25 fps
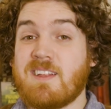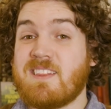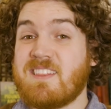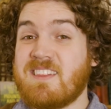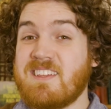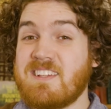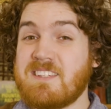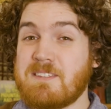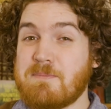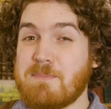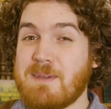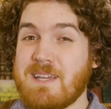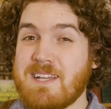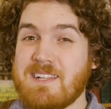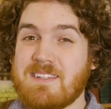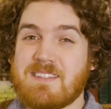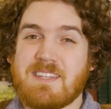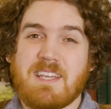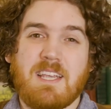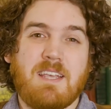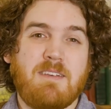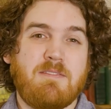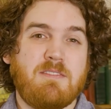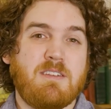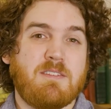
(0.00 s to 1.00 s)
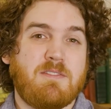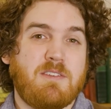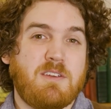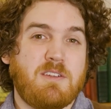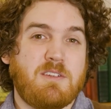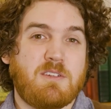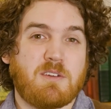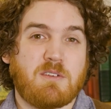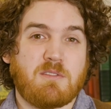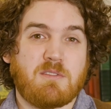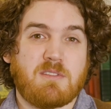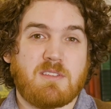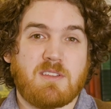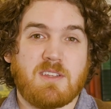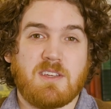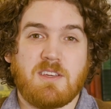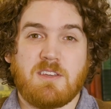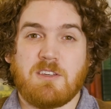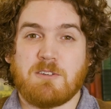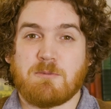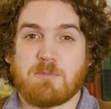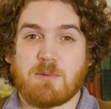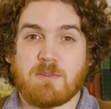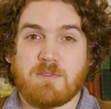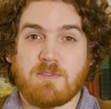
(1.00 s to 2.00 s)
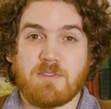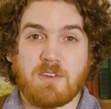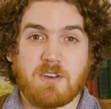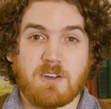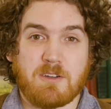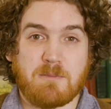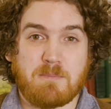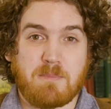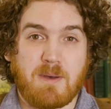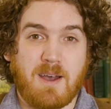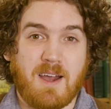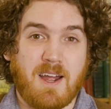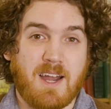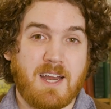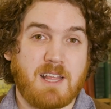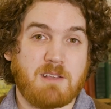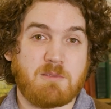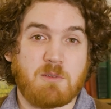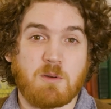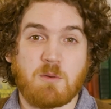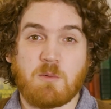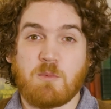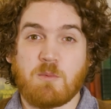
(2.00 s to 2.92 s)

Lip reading: This means even if you don't think your preferred party will